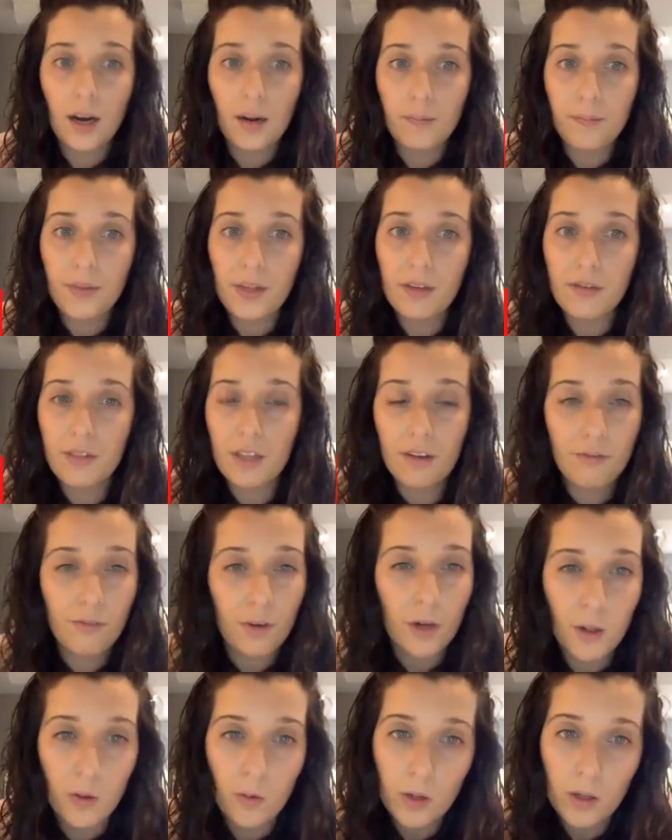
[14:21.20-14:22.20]
If they
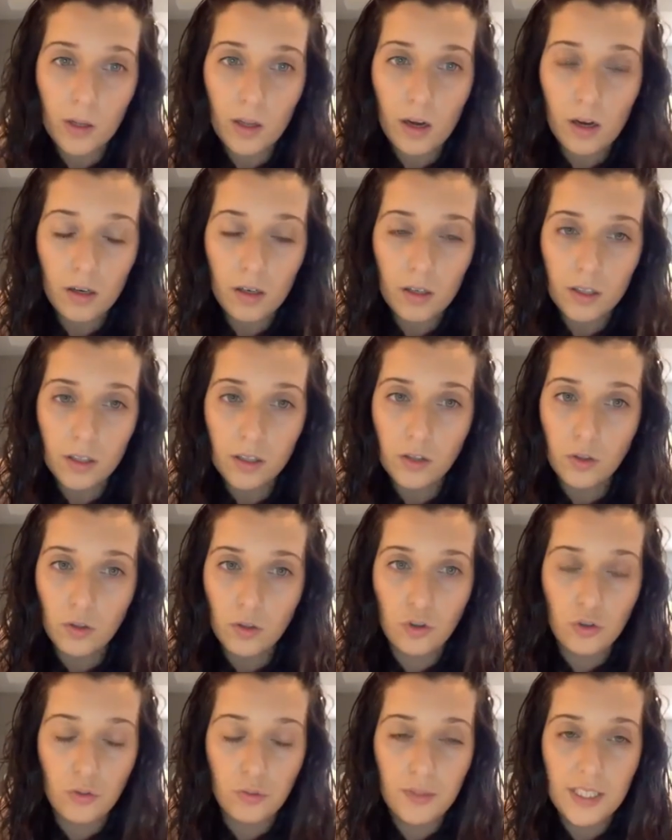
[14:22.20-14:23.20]
follow along on our
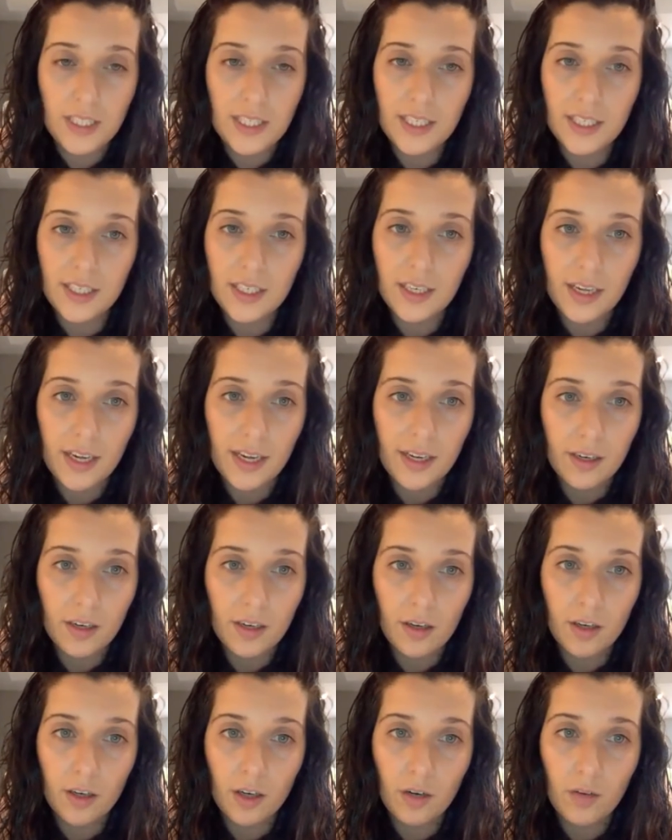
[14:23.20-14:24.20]
social media and
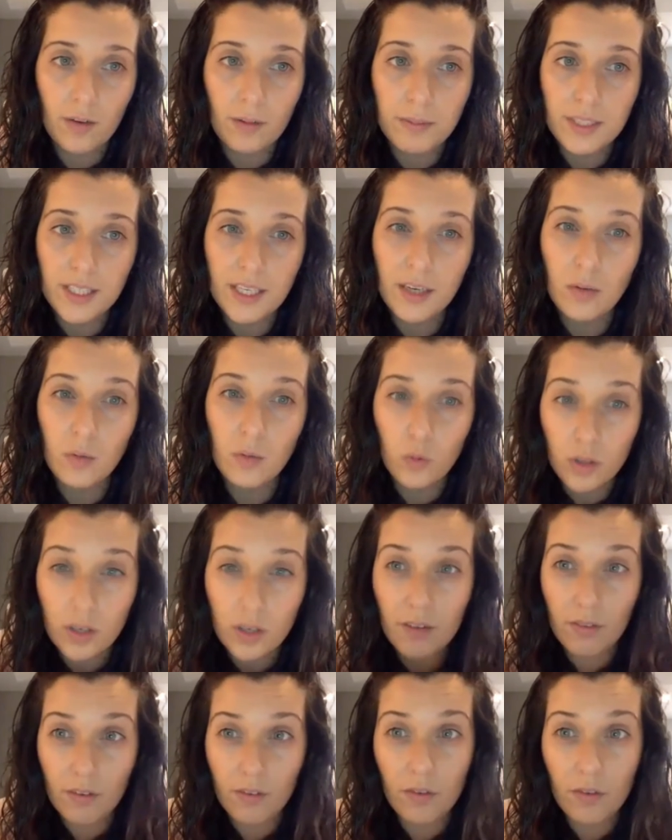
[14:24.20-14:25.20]
on our website, we'll
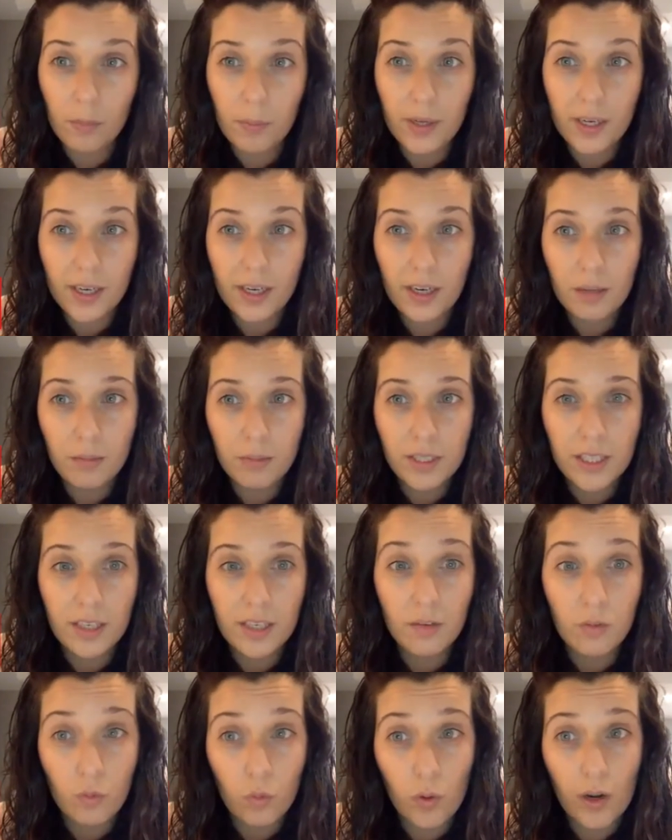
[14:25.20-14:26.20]
give everybody an update
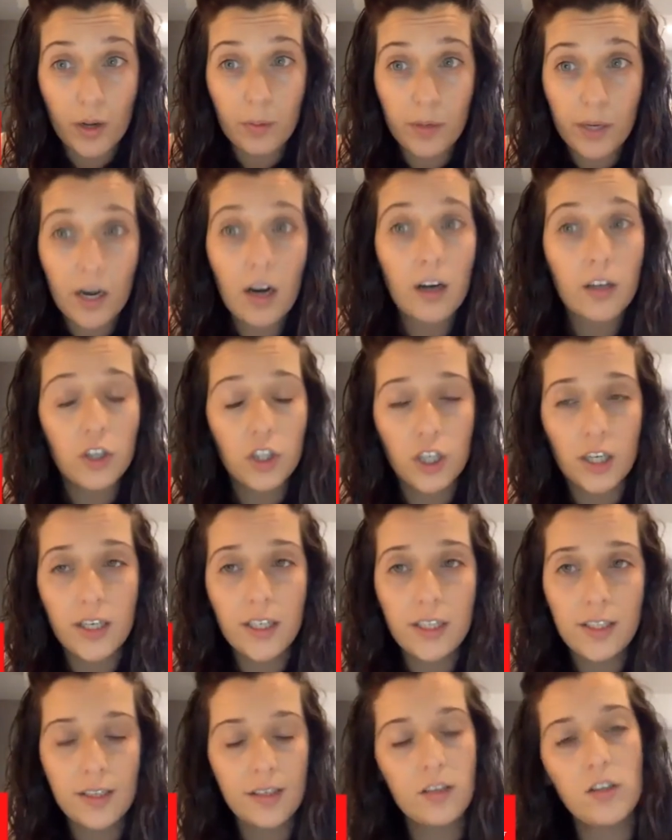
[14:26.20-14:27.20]
of when we are
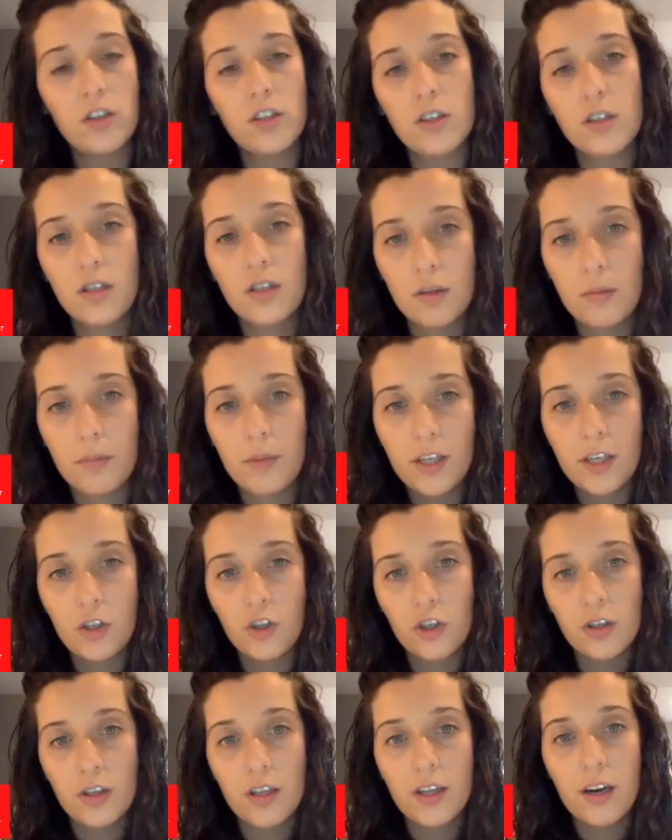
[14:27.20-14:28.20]
shutting down, just to make
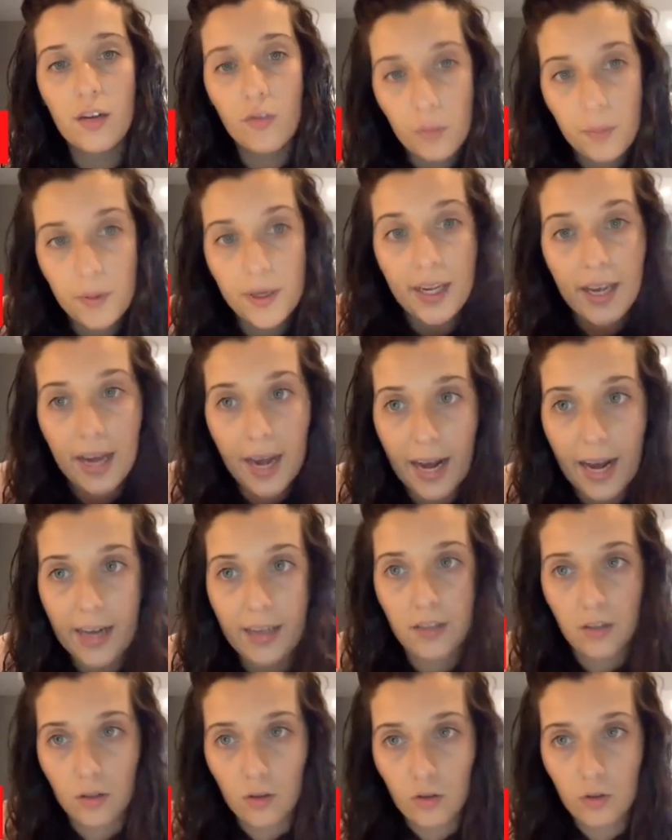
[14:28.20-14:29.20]
sure that everybody
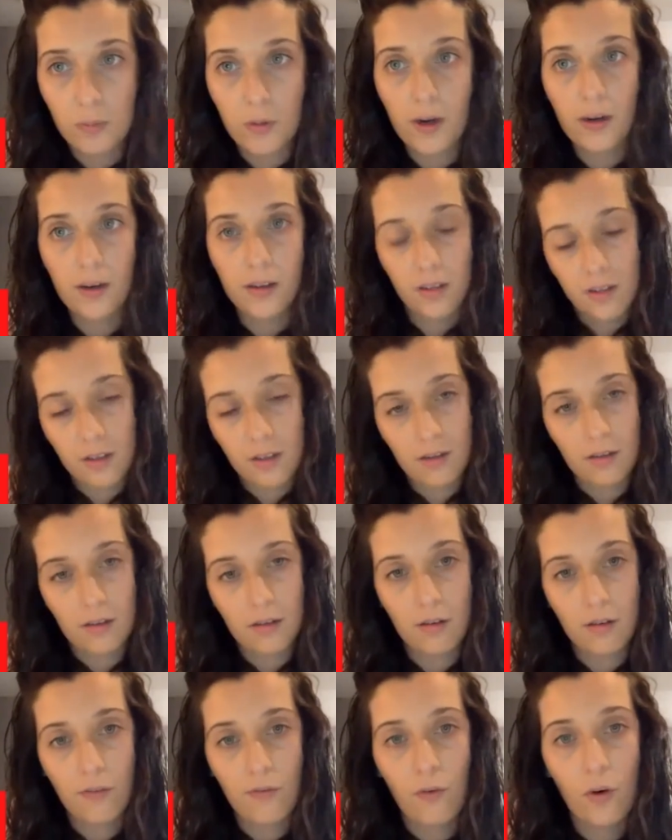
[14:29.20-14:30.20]
has those
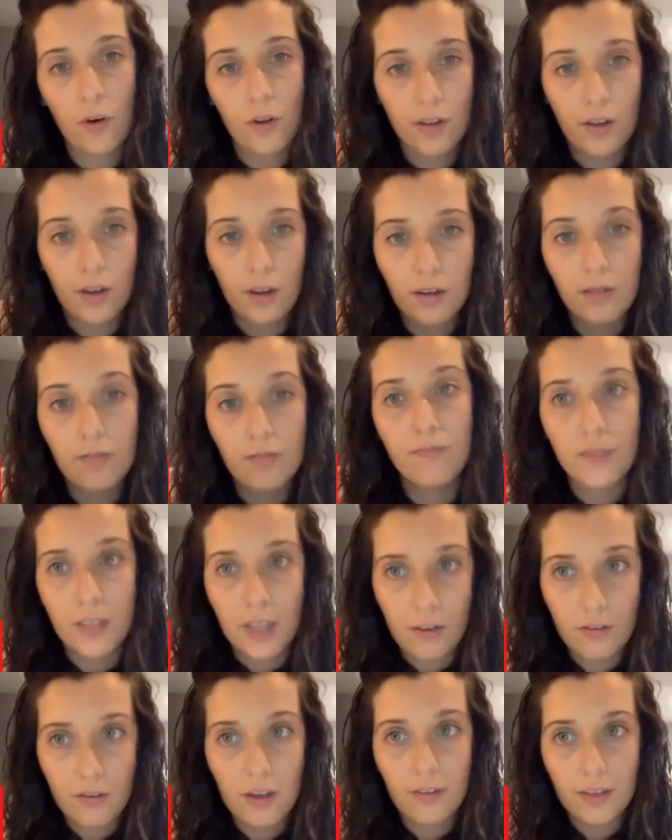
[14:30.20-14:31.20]
boxes for the
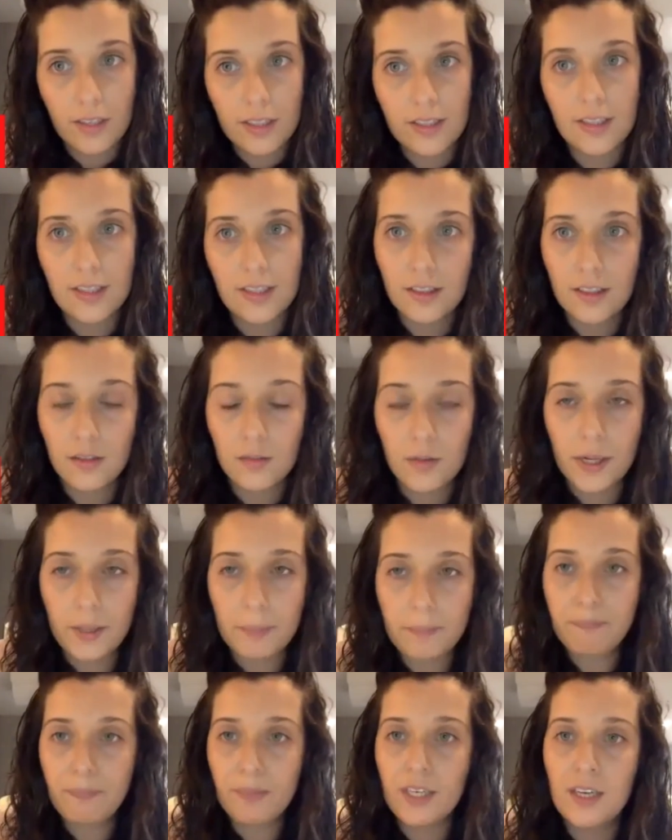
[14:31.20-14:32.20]
gift giving season, right?
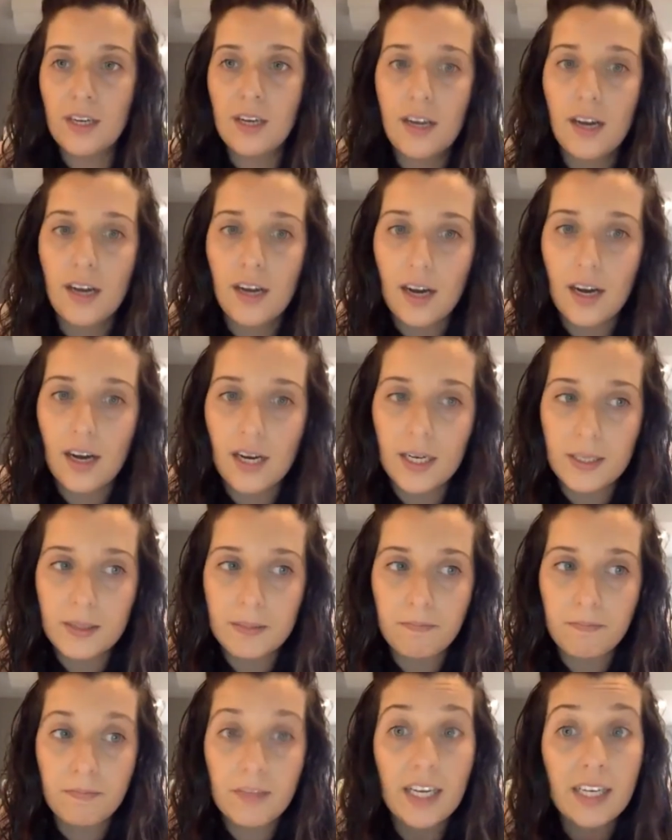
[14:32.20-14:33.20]

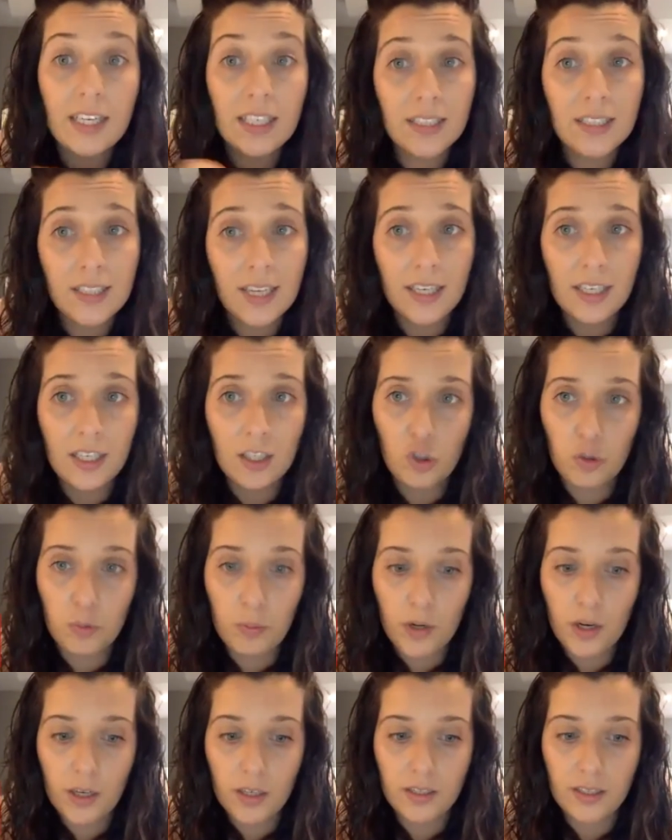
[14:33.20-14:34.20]
And inside each
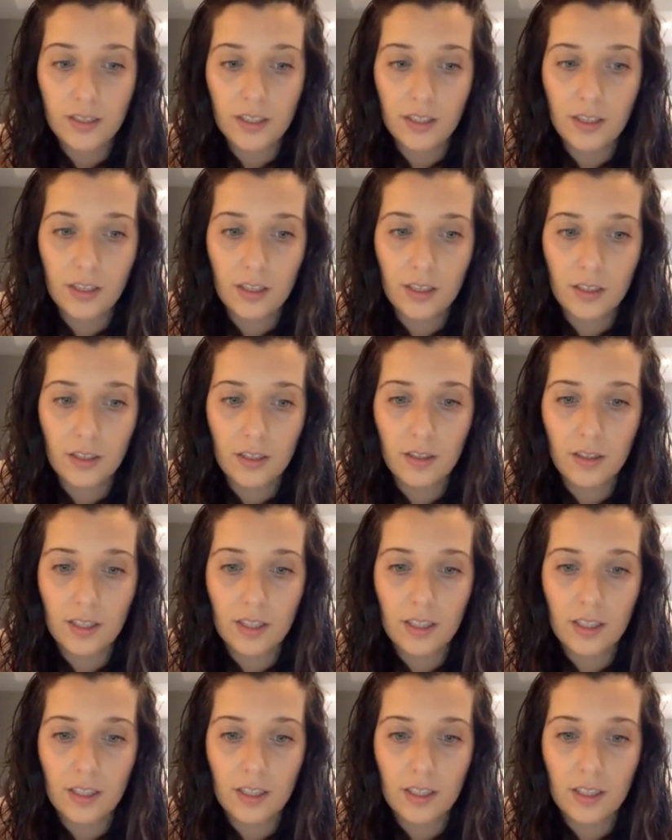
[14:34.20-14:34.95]
box, there'll